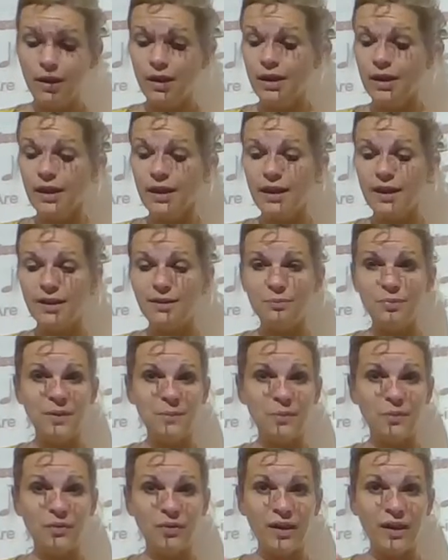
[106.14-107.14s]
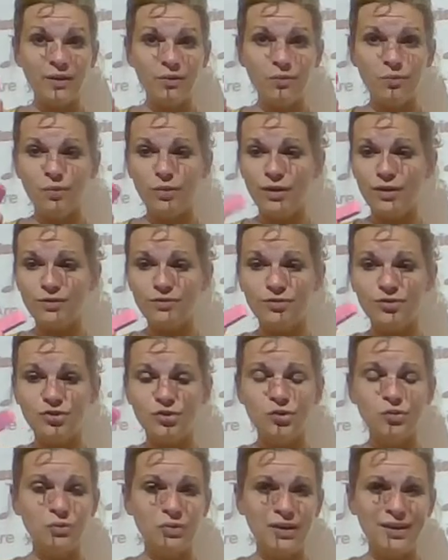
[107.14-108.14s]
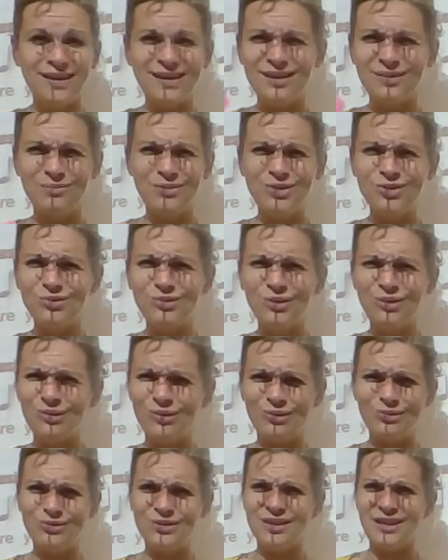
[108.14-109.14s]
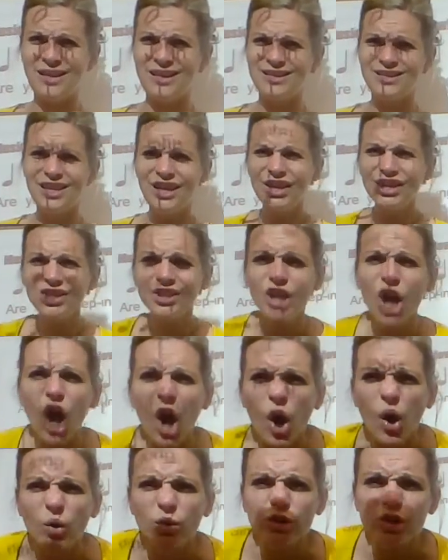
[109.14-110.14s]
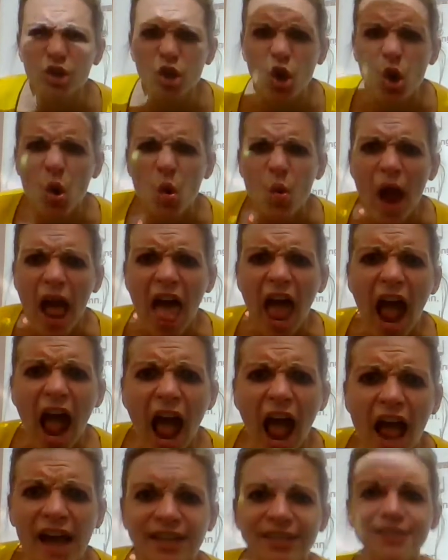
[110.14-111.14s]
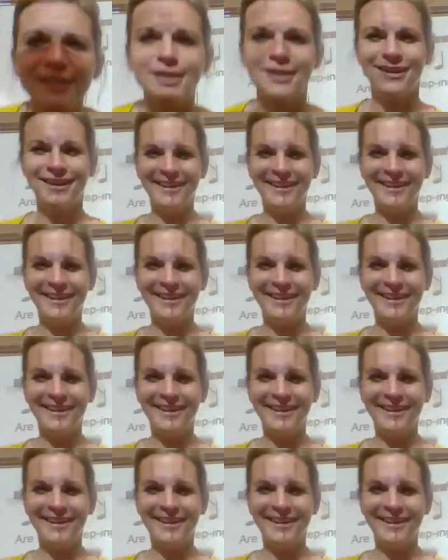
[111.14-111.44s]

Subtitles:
and people were chewing on them and doing gross things. Don't do it.